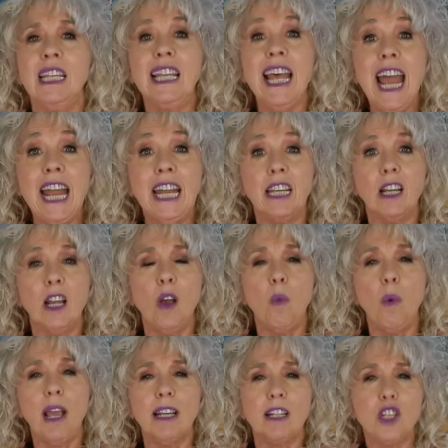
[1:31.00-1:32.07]
Then
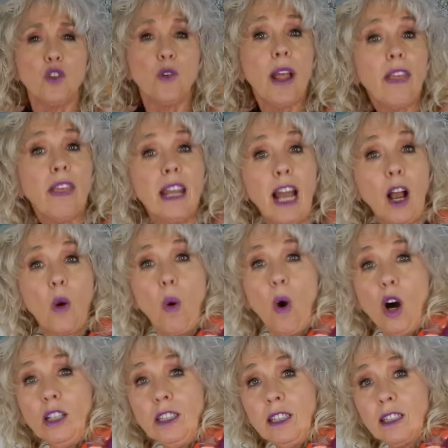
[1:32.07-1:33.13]
we're going to strengthen our
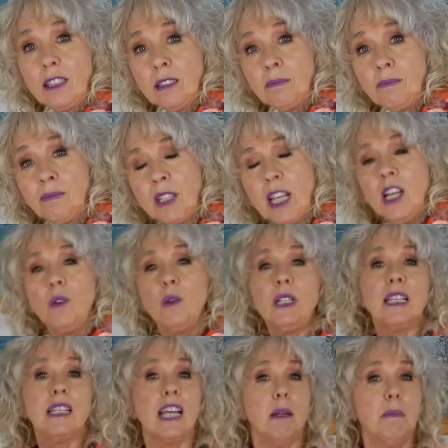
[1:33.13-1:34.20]
quads, which
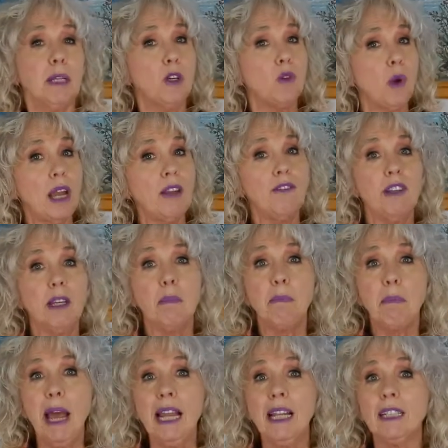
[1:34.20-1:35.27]
is going to be great for your
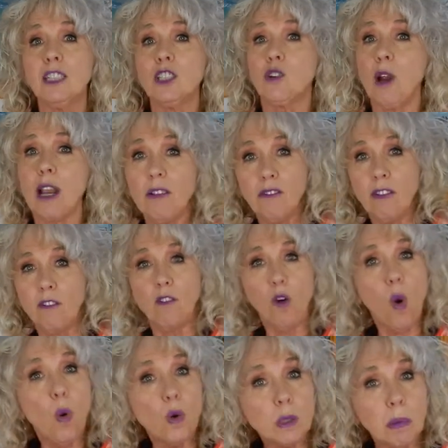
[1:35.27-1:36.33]
balance, great for
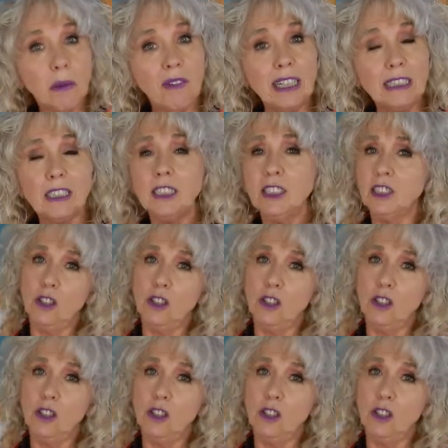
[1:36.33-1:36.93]
falls prevention.